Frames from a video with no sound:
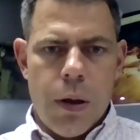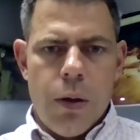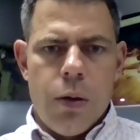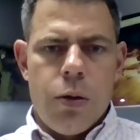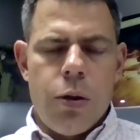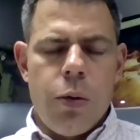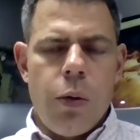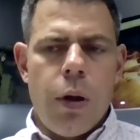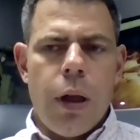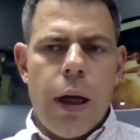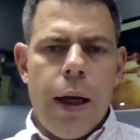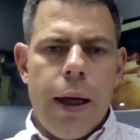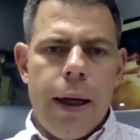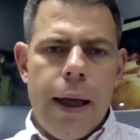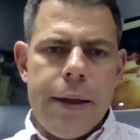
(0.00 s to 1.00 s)
Sure. Well,
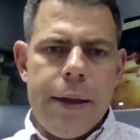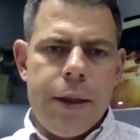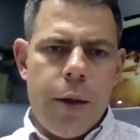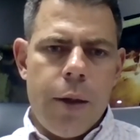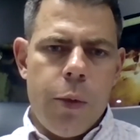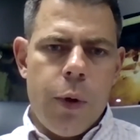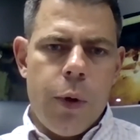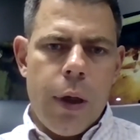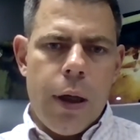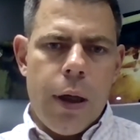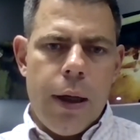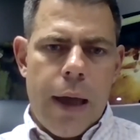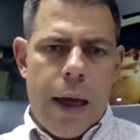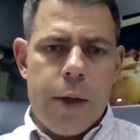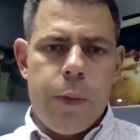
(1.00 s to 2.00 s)
Eskom
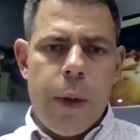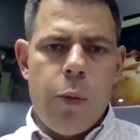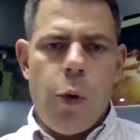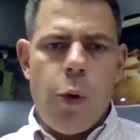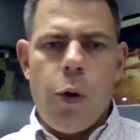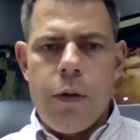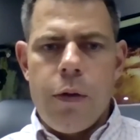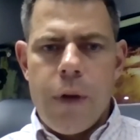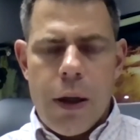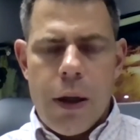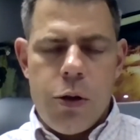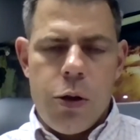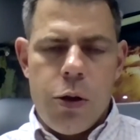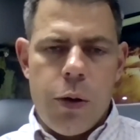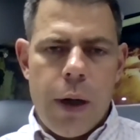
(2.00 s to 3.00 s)
has been more of an
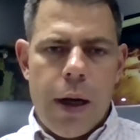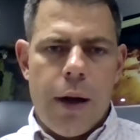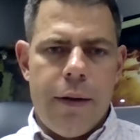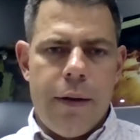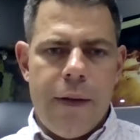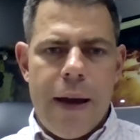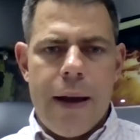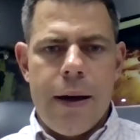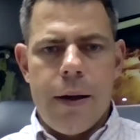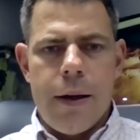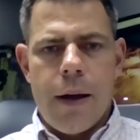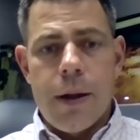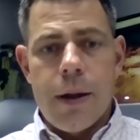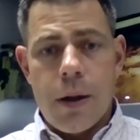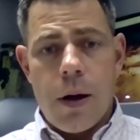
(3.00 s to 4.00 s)
issue at our
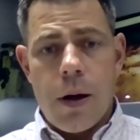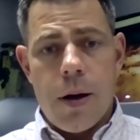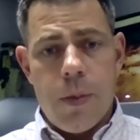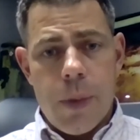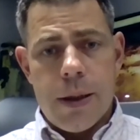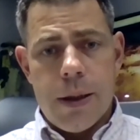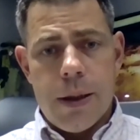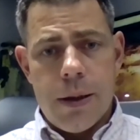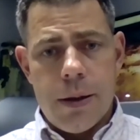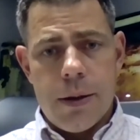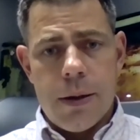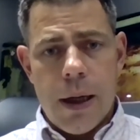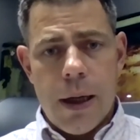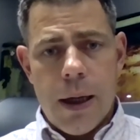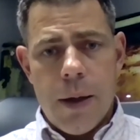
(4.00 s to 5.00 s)
Evander underground
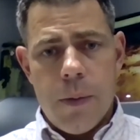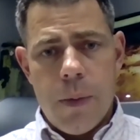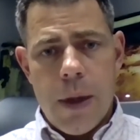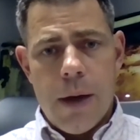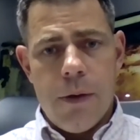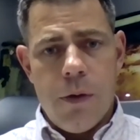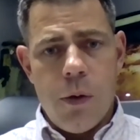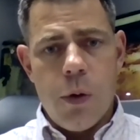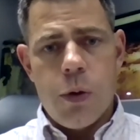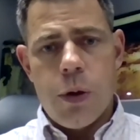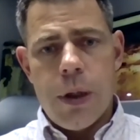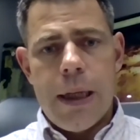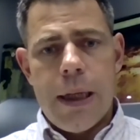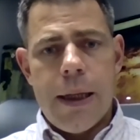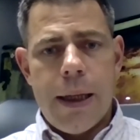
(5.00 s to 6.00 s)
business. And
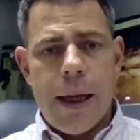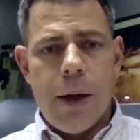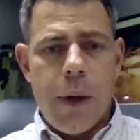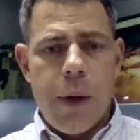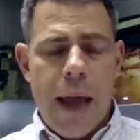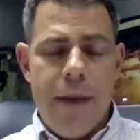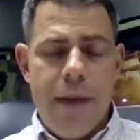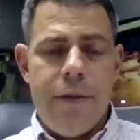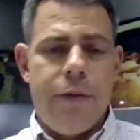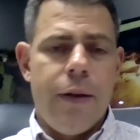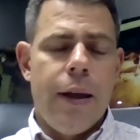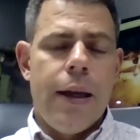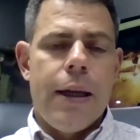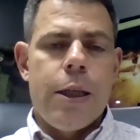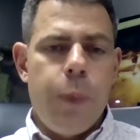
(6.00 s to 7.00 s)
fortunately there, we have
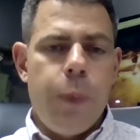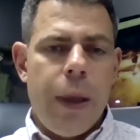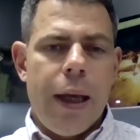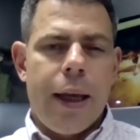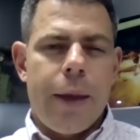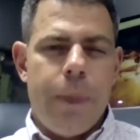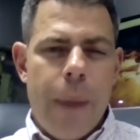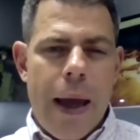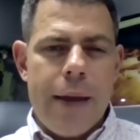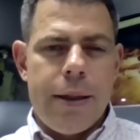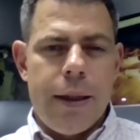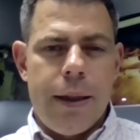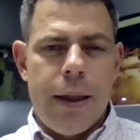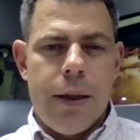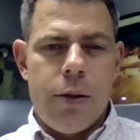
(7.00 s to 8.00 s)
spare
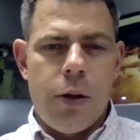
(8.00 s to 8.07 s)
capacity.